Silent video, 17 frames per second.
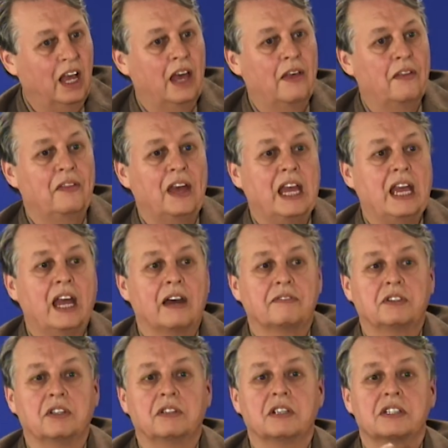They have
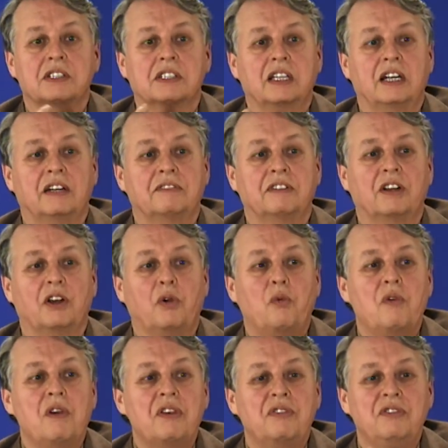to discover it
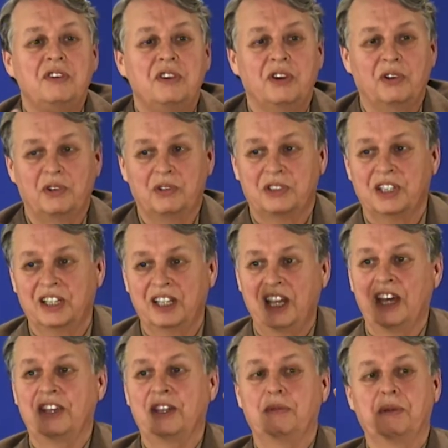with you
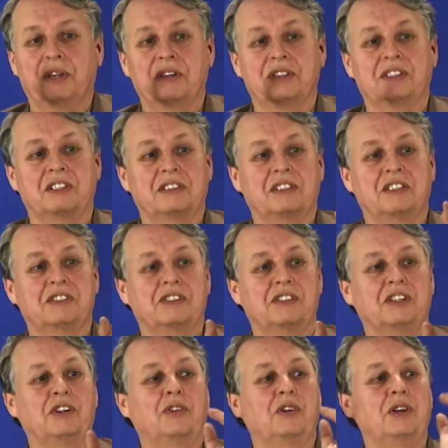together, because it's a
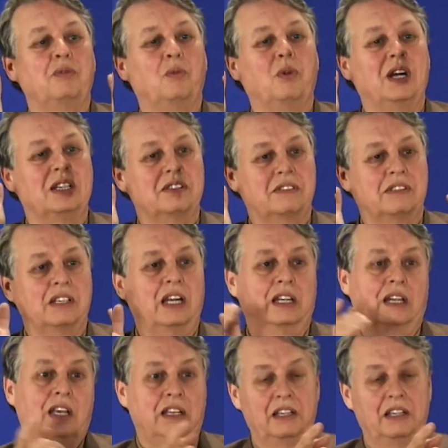0 and 1 set.